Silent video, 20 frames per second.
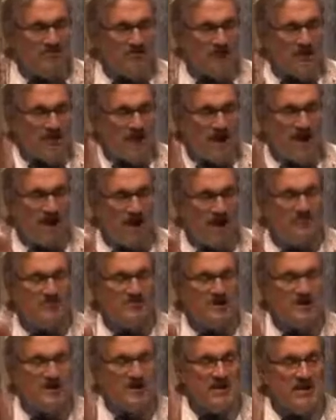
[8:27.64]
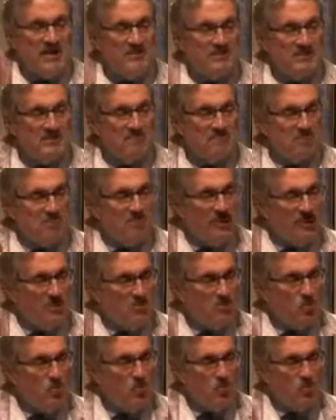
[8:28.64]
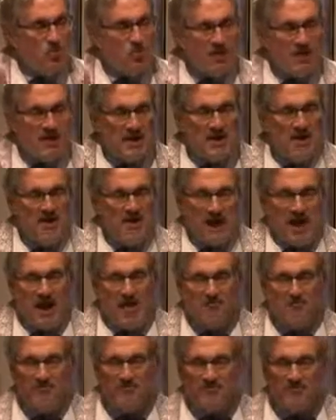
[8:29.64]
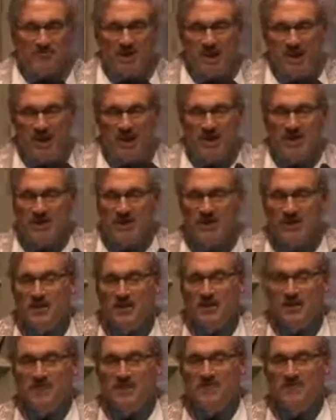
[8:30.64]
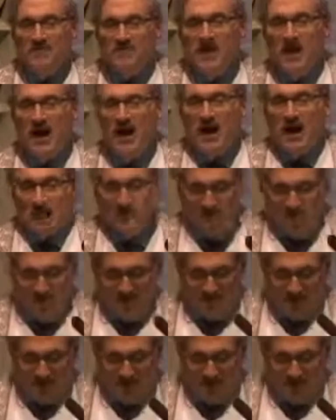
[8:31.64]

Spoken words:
lies simply in what we can appertain in time and